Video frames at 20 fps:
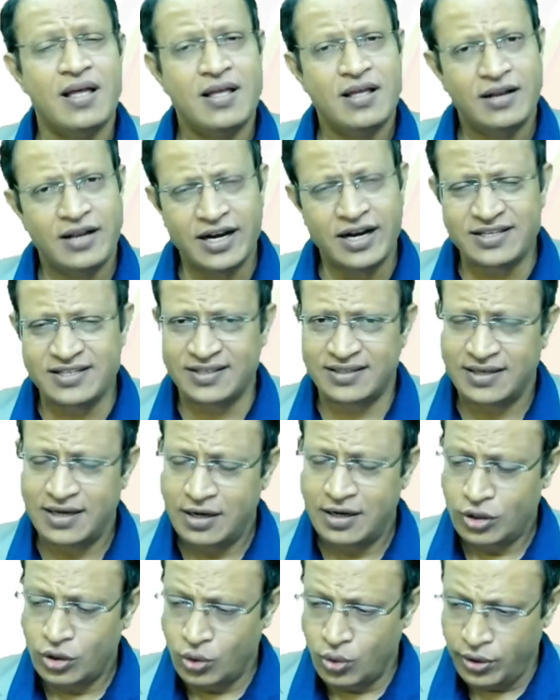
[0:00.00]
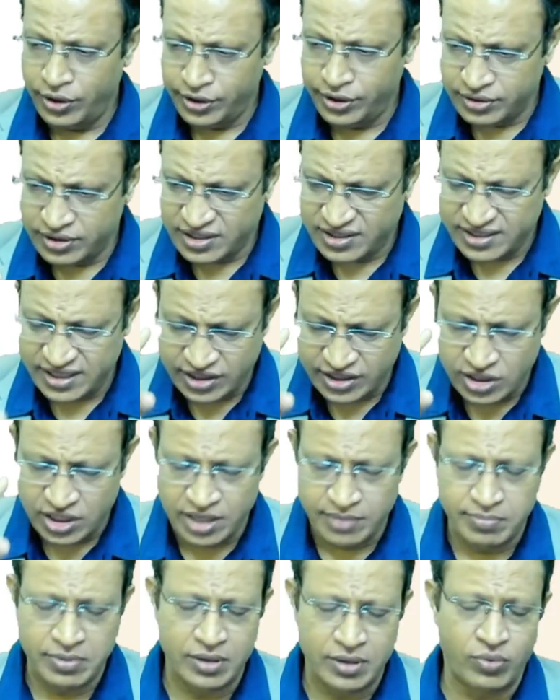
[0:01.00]
Let's go into the session
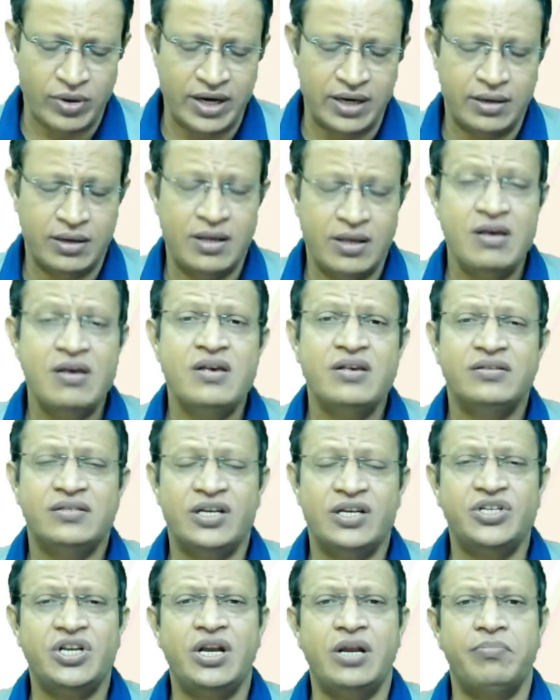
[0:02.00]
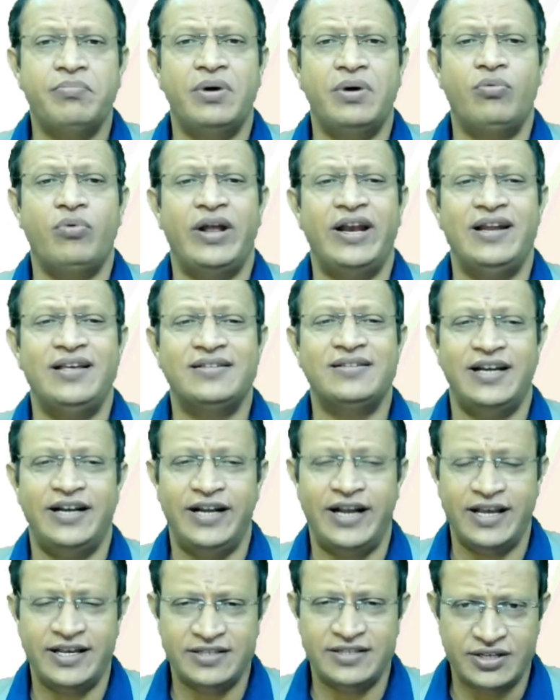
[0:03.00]
number 1. Session number 1 is
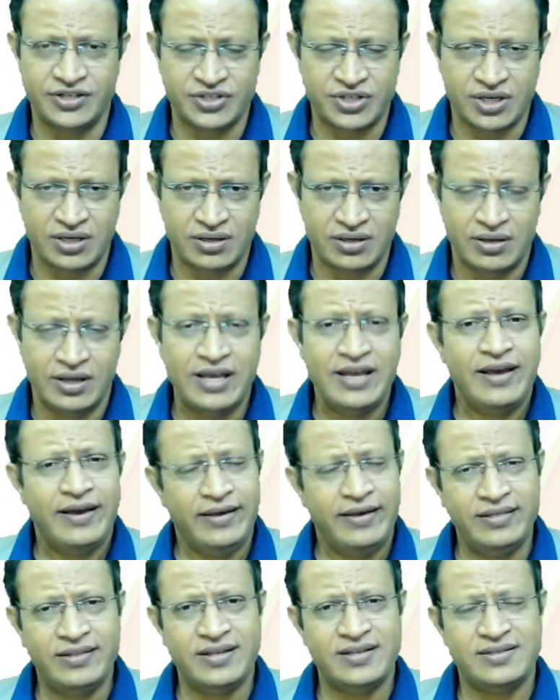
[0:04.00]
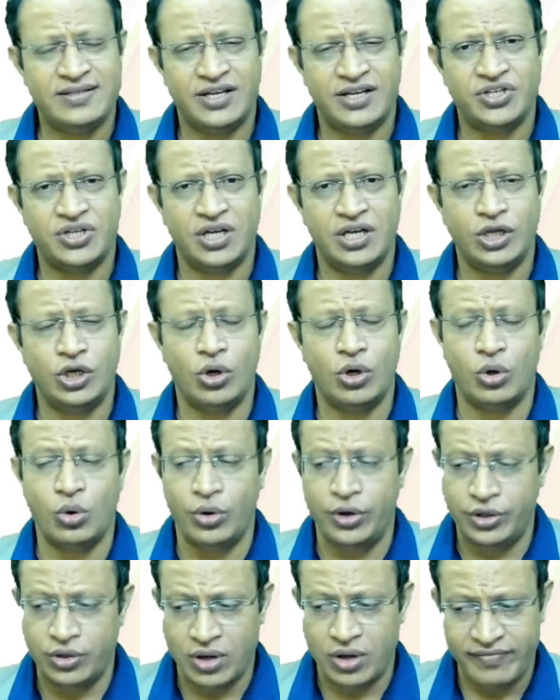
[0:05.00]
intake session. In this session, you are
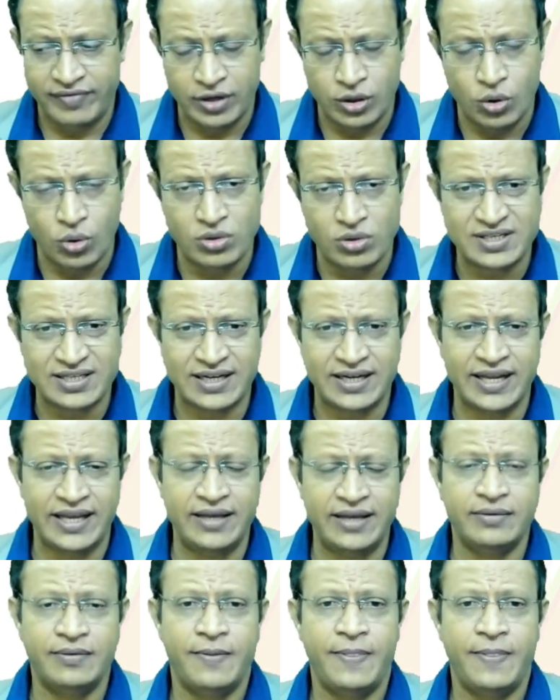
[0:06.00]
going to have a goal setting.